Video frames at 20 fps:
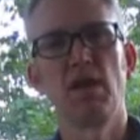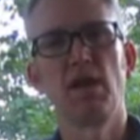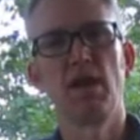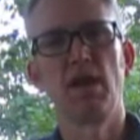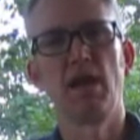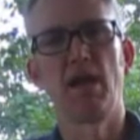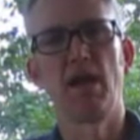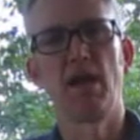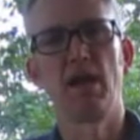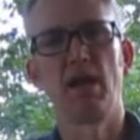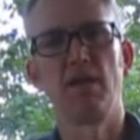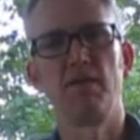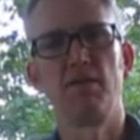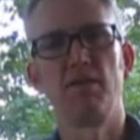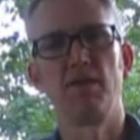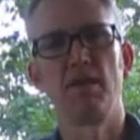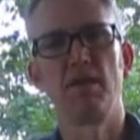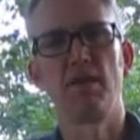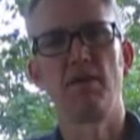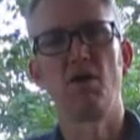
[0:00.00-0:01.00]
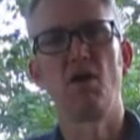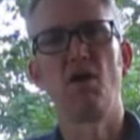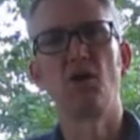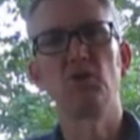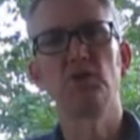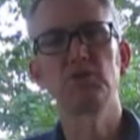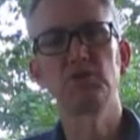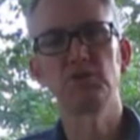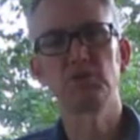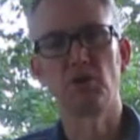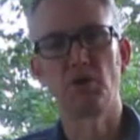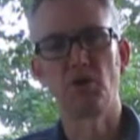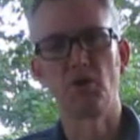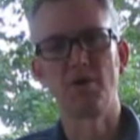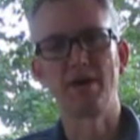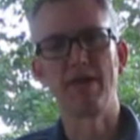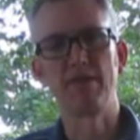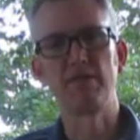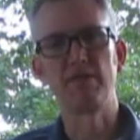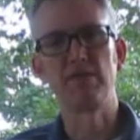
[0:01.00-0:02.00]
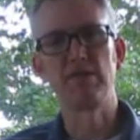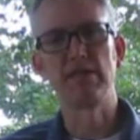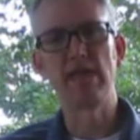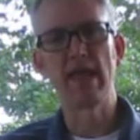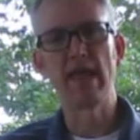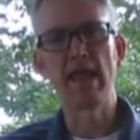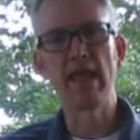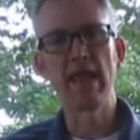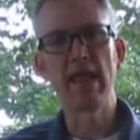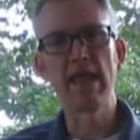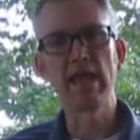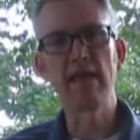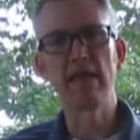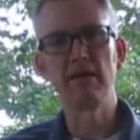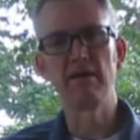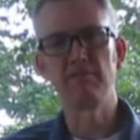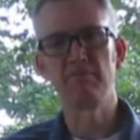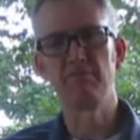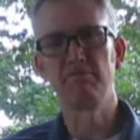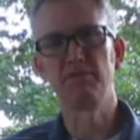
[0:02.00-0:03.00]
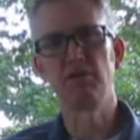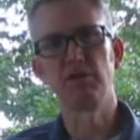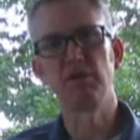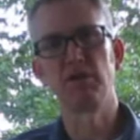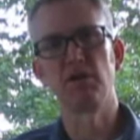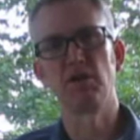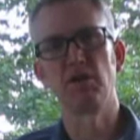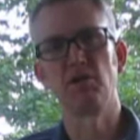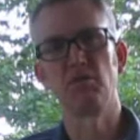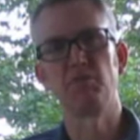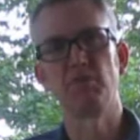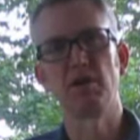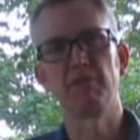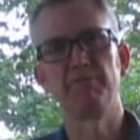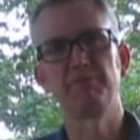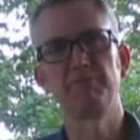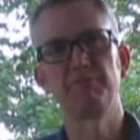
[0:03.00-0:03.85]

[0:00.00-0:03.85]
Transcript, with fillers: And uh, also at the end of the video, about